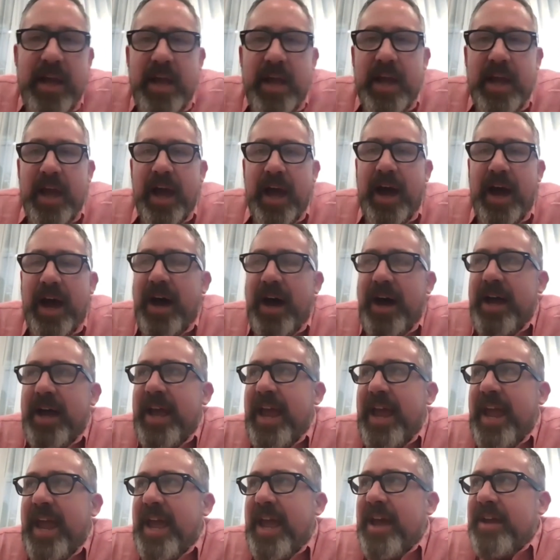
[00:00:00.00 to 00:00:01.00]
Uh,
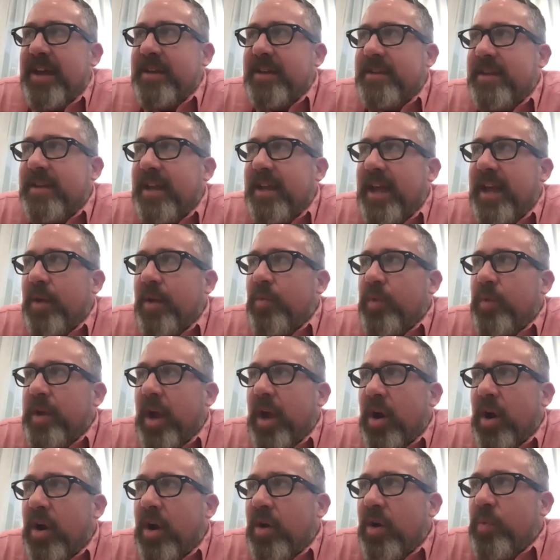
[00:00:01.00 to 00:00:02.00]
and and we
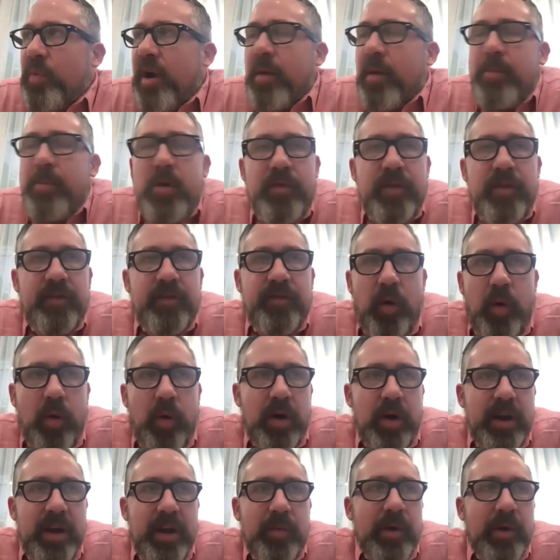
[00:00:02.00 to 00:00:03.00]
are we are moving
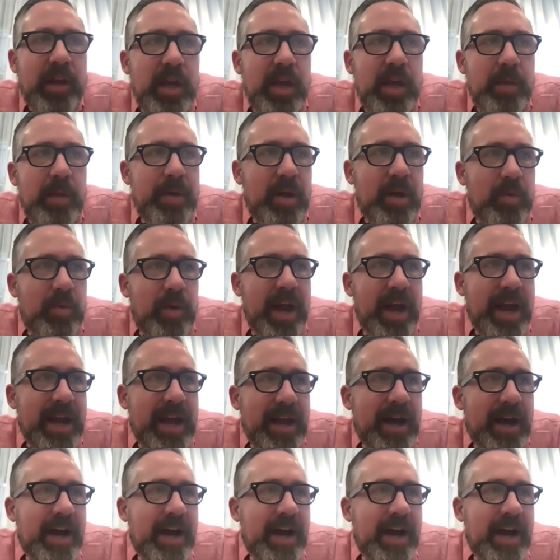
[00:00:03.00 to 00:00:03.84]
forward in a really big way.